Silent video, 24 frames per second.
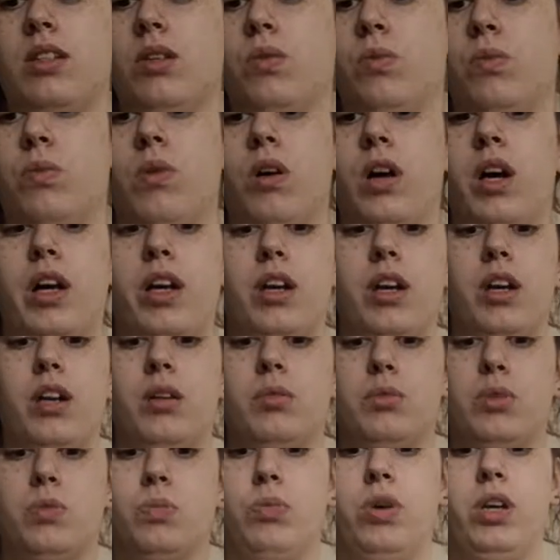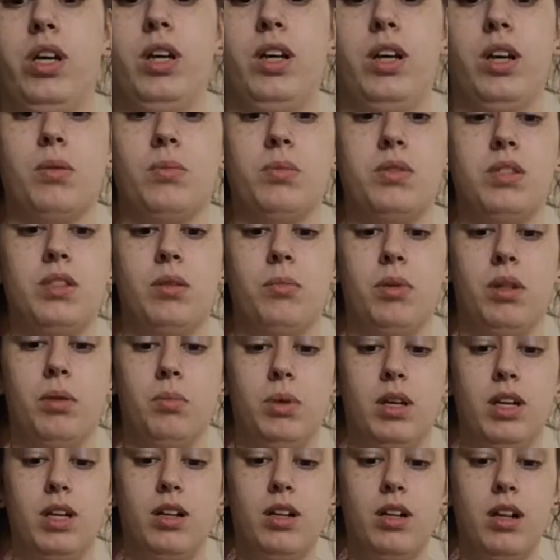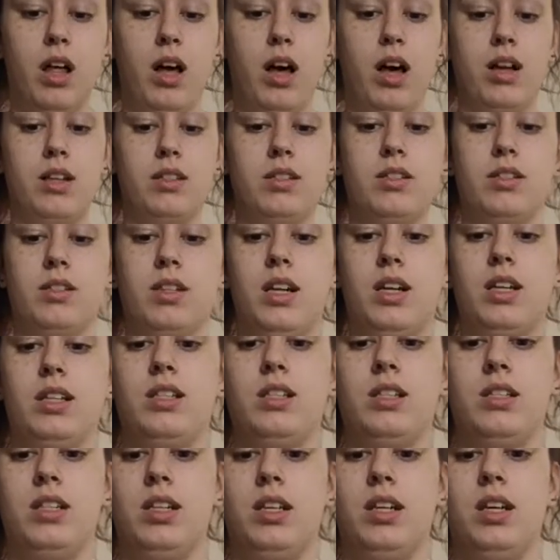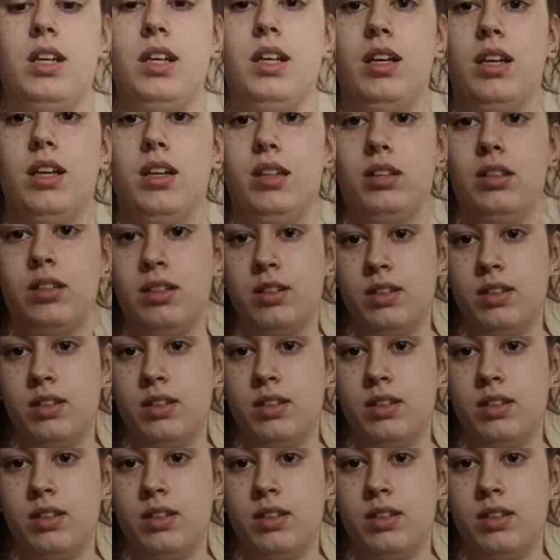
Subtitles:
in the water. I'm just breaking up some of the big clods that I see.